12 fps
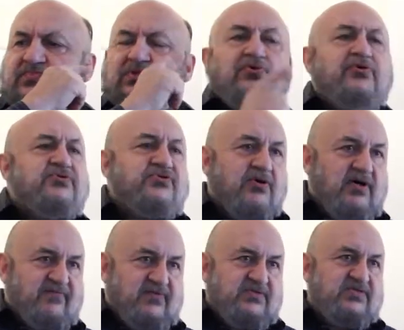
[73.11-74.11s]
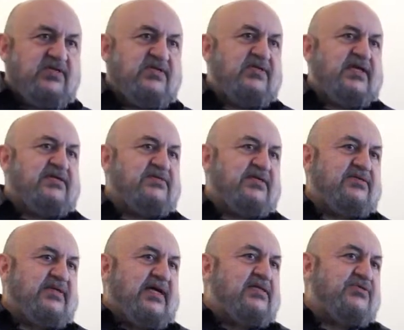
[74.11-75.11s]
lawyer's office in
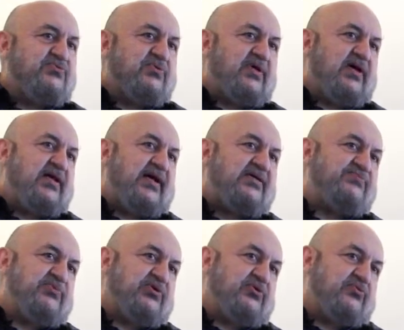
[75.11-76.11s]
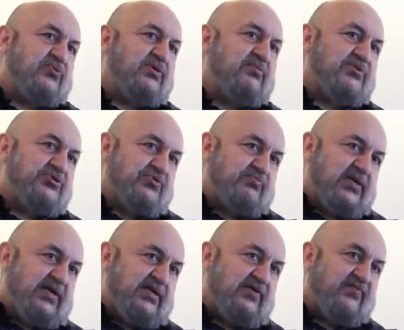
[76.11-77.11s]
downtown Dallas where they had asked me to do a commission
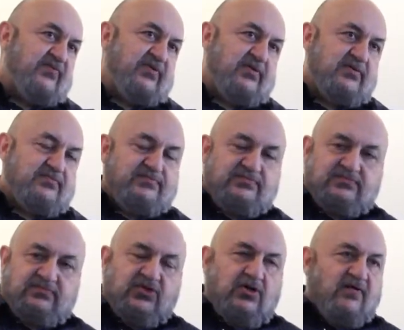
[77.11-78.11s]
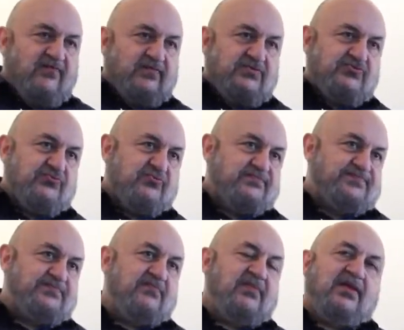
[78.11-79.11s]
painting for their conference room.
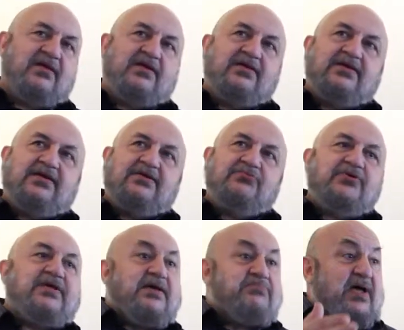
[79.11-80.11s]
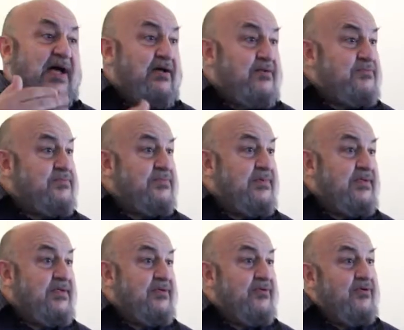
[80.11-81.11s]
We came down
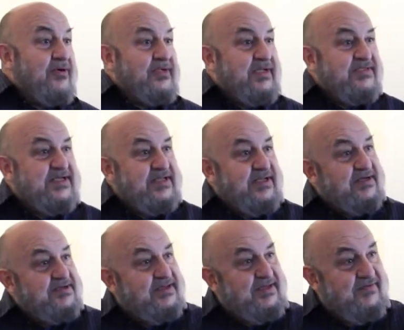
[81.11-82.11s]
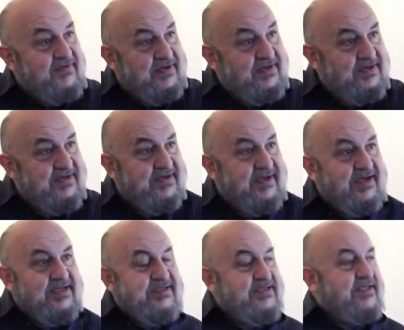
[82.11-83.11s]
on the escalator leaving,
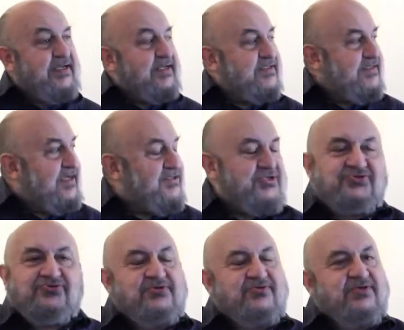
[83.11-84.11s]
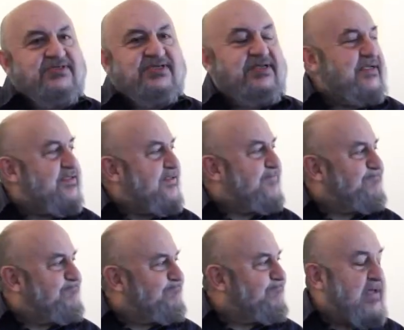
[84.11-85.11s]
and I said to Nancy, I just turned to her, I said, Nancy,
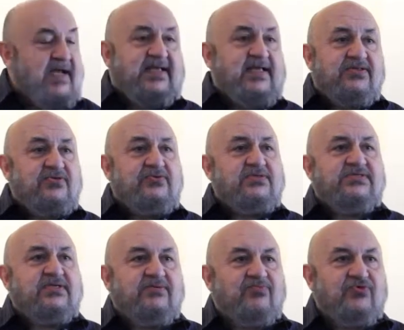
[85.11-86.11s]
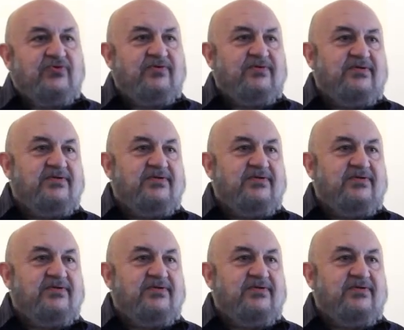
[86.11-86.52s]
I can't do this anymore.